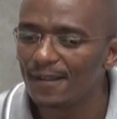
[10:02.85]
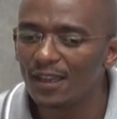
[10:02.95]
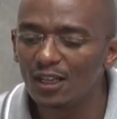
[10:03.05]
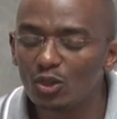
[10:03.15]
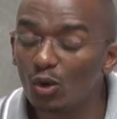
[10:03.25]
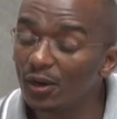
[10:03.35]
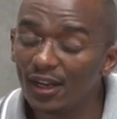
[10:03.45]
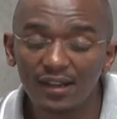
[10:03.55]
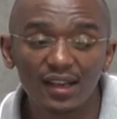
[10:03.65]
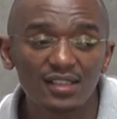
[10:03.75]
In cold
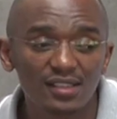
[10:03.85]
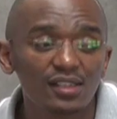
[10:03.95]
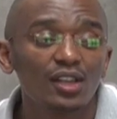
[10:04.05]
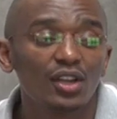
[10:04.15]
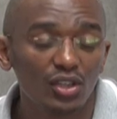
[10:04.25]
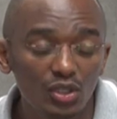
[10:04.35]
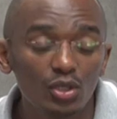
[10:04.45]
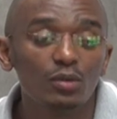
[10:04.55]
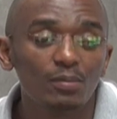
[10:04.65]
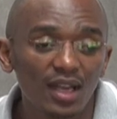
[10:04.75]
areas,
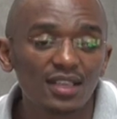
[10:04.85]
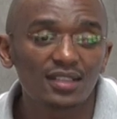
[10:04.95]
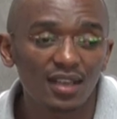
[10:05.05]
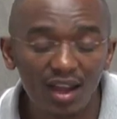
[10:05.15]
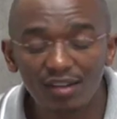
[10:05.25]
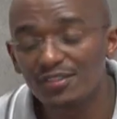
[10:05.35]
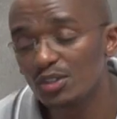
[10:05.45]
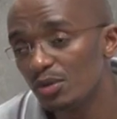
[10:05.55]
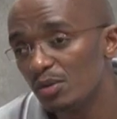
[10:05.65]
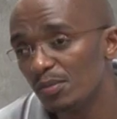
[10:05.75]
you might have
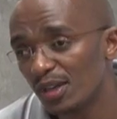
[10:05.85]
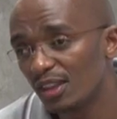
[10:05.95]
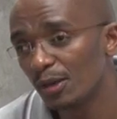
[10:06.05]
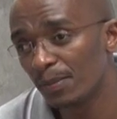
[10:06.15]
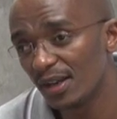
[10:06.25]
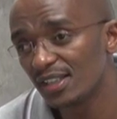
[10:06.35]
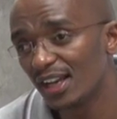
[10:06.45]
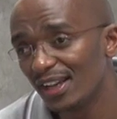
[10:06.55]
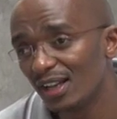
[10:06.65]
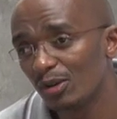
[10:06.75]
to make the place a
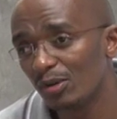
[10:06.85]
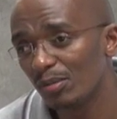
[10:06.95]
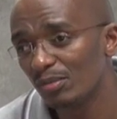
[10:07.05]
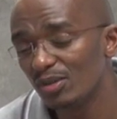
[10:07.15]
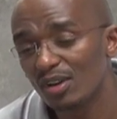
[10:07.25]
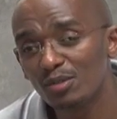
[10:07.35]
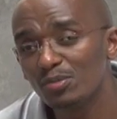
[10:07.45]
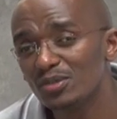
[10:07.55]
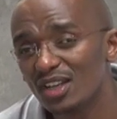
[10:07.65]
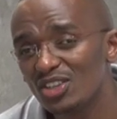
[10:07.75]
little warm. You can
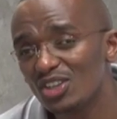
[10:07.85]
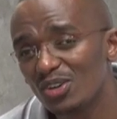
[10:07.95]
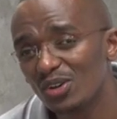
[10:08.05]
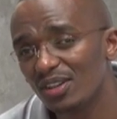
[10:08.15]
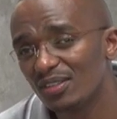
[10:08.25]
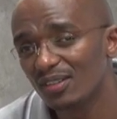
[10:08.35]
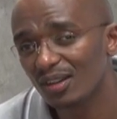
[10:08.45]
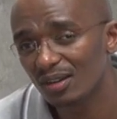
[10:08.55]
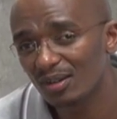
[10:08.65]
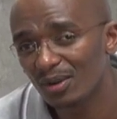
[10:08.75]
put a jiko in
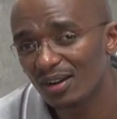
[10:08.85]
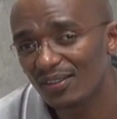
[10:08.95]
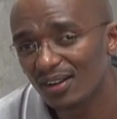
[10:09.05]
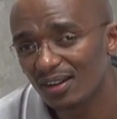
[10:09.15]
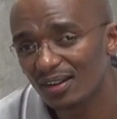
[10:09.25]
there, whatever.